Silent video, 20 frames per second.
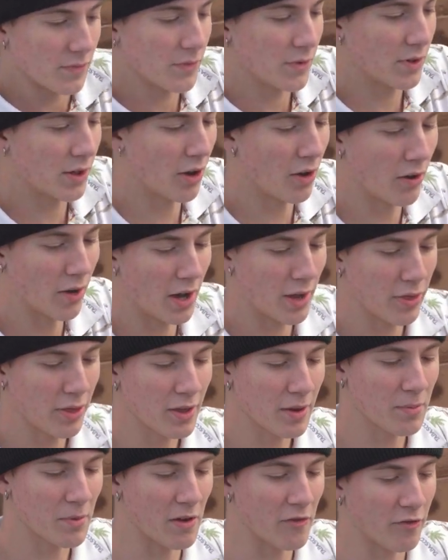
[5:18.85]
So I
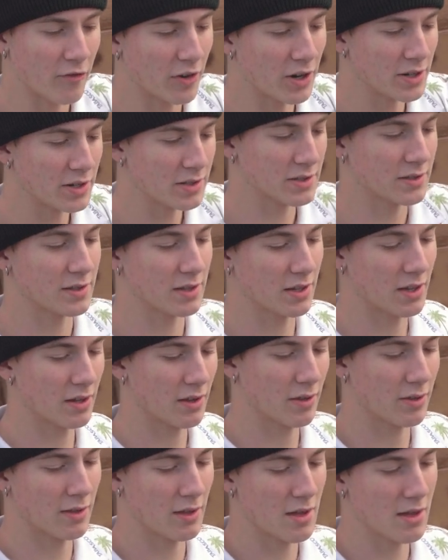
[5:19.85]
think my first
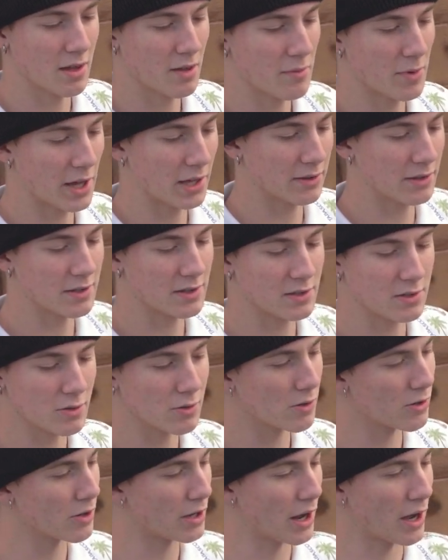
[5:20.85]
thing about this
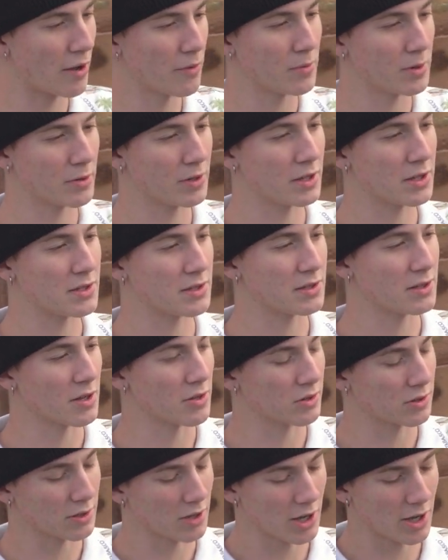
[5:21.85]
tool that I would be really
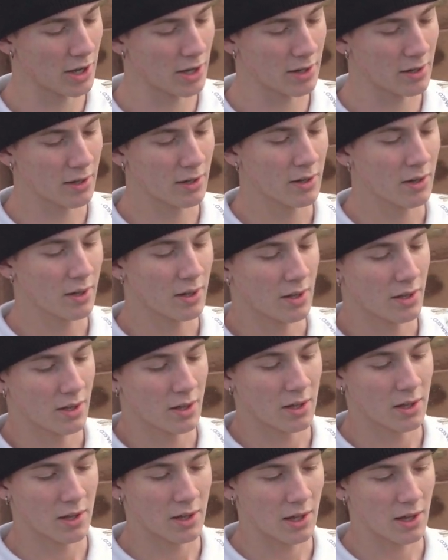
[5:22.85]
stoked on
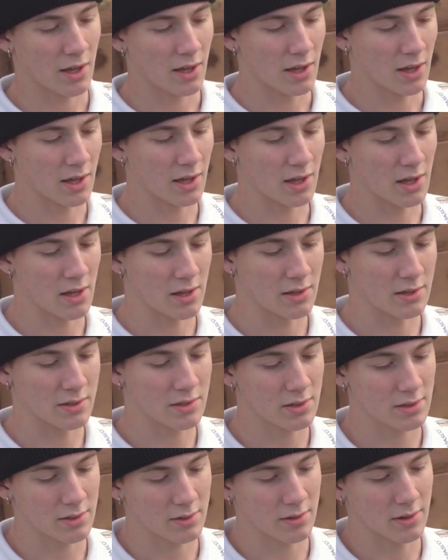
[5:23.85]
is
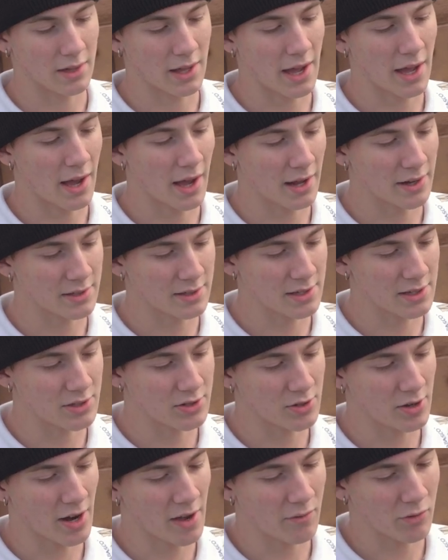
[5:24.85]
that Odyssey
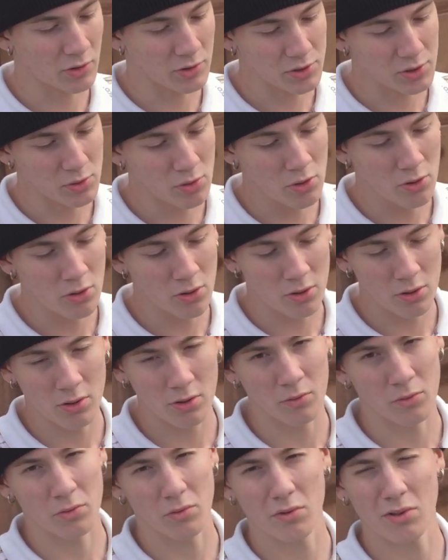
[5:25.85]
travel
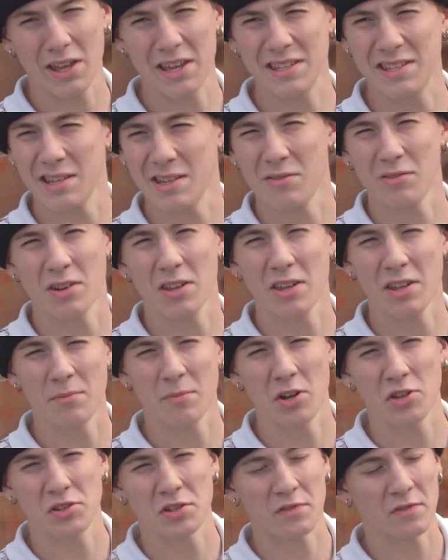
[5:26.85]
tool isn't really
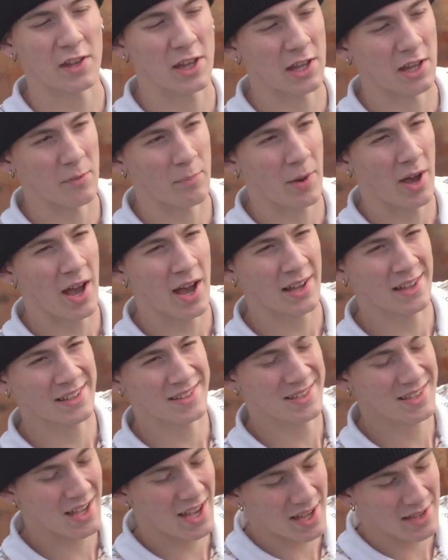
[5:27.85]
much of like a
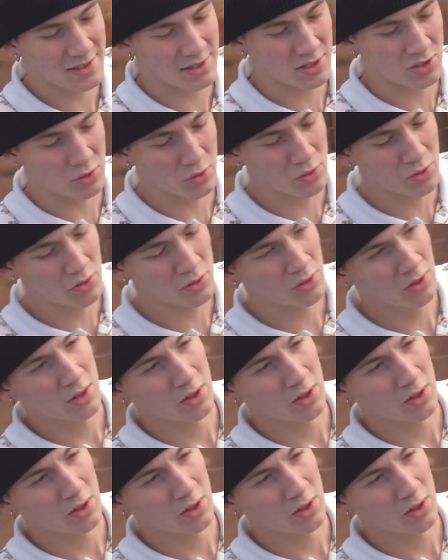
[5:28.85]
pocket-sized tool.